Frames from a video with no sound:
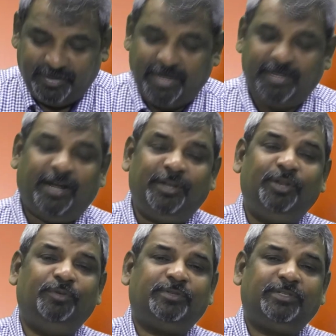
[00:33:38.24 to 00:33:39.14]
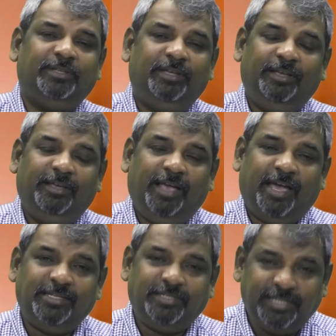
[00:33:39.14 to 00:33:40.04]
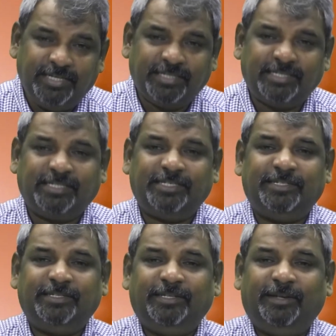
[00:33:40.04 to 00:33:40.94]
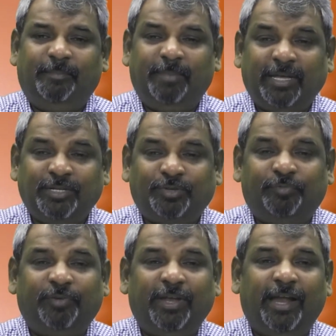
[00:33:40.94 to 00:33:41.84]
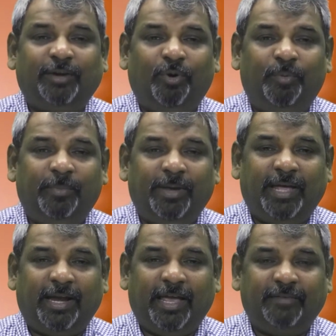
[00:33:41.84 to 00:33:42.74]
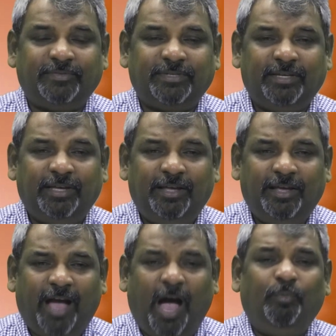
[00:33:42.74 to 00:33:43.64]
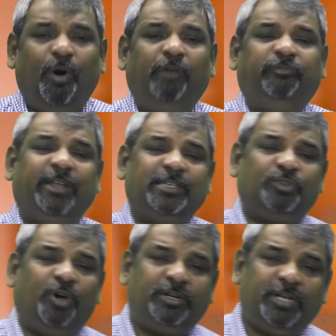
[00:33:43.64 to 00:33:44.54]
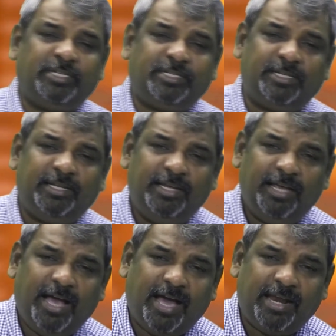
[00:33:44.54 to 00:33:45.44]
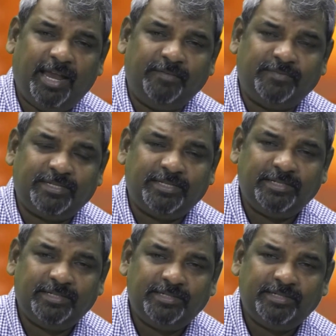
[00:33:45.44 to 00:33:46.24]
And it continues as Jesus begins to feel at home in our lives. How often has God touched our lives?